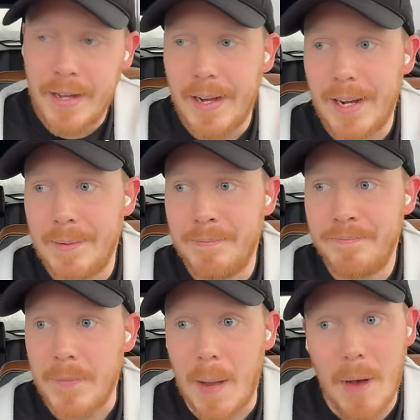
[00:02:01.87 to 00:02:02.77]

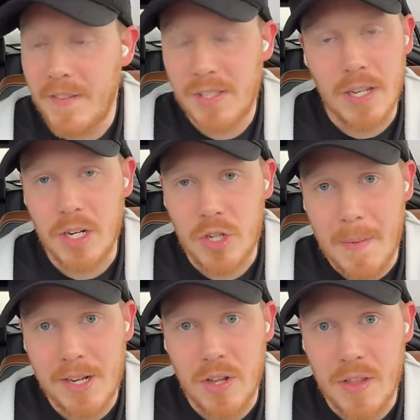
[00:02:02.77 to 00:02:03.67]
Um, I'm obviously gonna try and
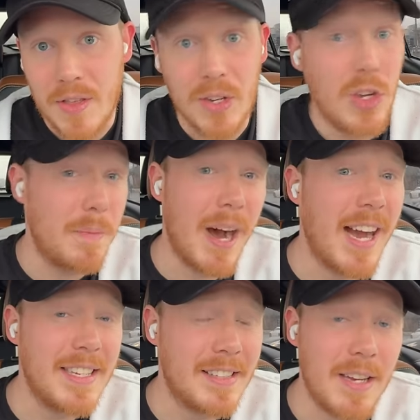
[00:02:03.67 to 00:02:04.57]
make sure that they're good
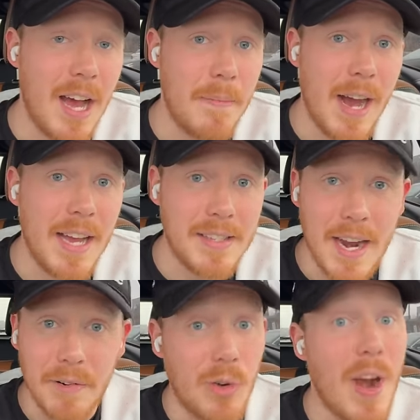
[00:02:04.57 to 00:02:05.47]
buys and not buys that I
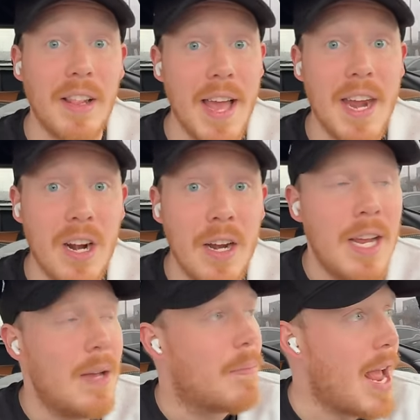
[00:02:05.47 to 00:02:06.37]
regret later,
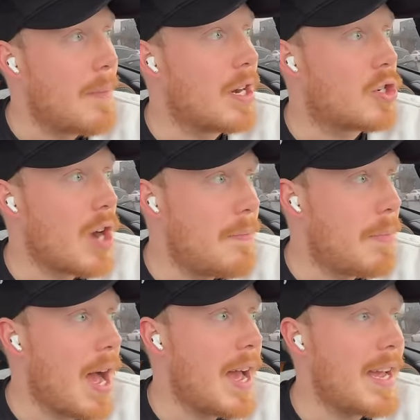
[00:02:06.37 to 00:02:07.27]
but I am gonna try and
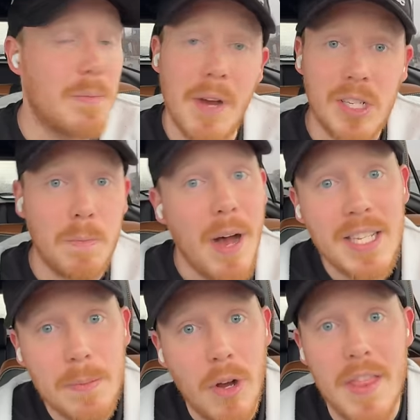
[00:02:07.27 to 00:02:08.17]
buy as much as
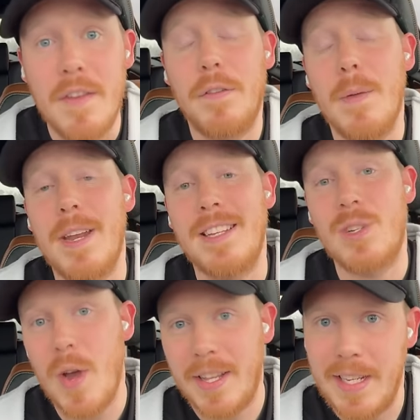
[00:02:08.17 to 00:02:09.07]
possible and then flip it as
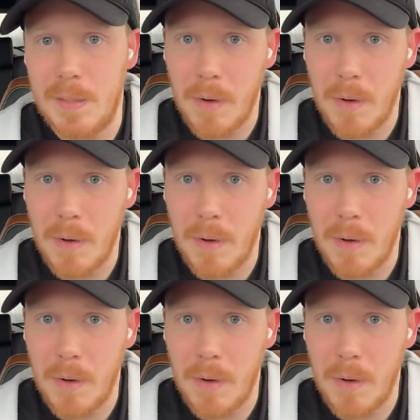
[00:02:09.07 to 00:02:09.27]
quickly as